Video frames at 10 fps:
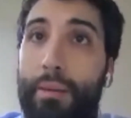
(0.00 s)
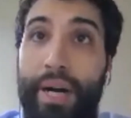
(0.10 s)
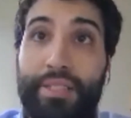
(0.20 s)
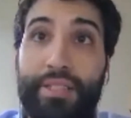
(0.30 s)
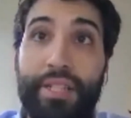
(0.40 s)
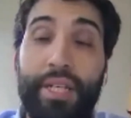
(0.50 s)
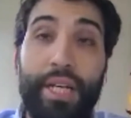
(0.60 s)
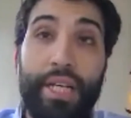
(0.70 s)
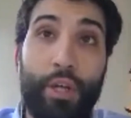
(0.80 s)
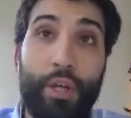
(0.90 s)
But
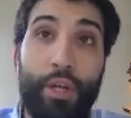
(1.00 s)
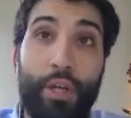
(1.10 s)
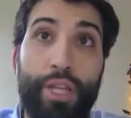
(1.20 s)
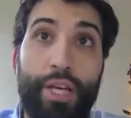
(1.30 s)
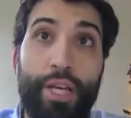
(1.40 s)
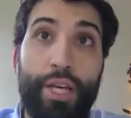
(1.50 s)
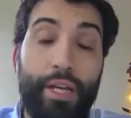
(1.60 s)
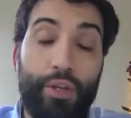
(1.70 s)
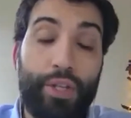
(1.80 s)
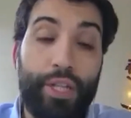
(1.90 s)

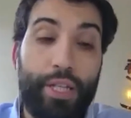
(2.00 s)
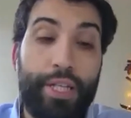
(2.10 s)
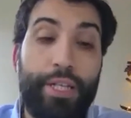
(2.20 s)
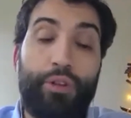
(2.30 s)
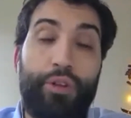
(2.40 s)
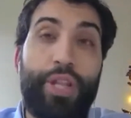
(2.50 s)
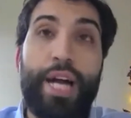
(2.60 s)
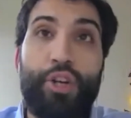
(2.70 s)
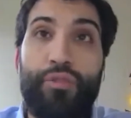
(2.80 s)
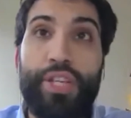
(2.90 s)
the
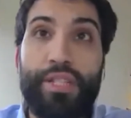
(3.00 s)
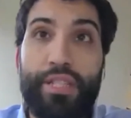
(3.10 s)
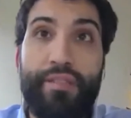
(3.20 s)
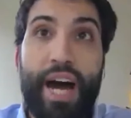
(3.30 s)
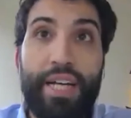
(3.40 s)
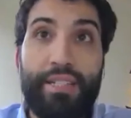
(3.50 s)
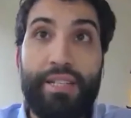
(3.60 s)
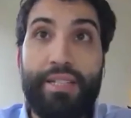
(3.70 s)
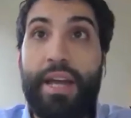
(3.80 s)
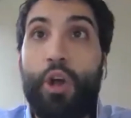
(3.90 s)
introduction of these
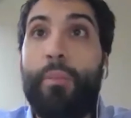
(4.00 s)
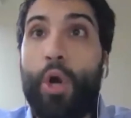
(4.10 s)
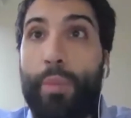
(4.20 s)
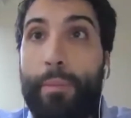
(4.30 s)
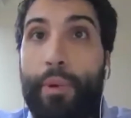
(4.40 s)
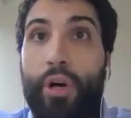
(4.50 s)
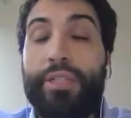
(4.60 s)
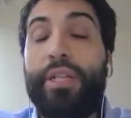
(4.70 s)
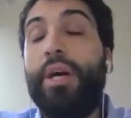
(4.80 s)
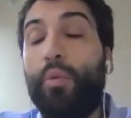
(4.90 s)
devices are normally open
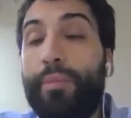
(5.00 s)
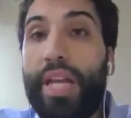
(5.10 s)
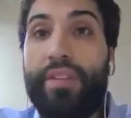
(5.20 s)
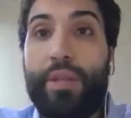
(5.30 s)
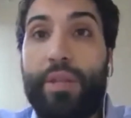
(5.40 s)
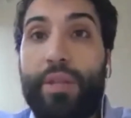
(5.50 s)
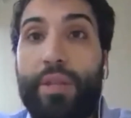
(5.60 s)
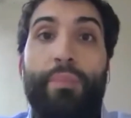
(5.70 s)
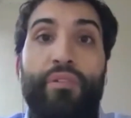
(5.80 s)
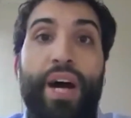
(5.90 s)
point. We believe
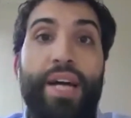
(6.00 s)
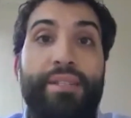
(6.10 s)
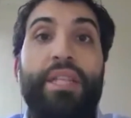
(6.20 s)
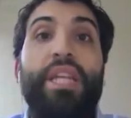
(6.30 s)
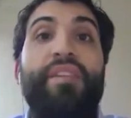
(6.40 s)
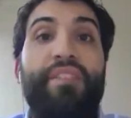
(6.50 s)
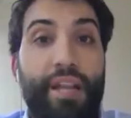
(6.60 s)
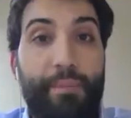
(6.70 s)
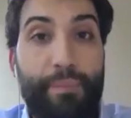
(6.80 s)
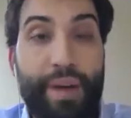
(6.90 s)
that will provide
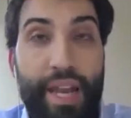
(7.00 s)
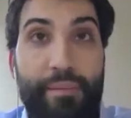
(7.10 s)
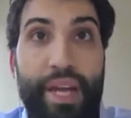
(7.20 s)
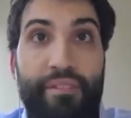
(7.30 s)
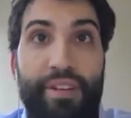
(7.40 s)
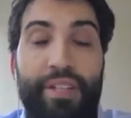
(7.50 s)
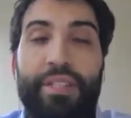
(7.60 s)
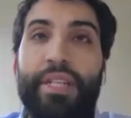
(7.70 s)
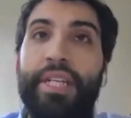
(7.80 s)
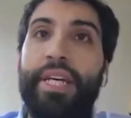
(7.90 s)
significant
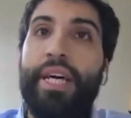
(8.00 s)
benefit.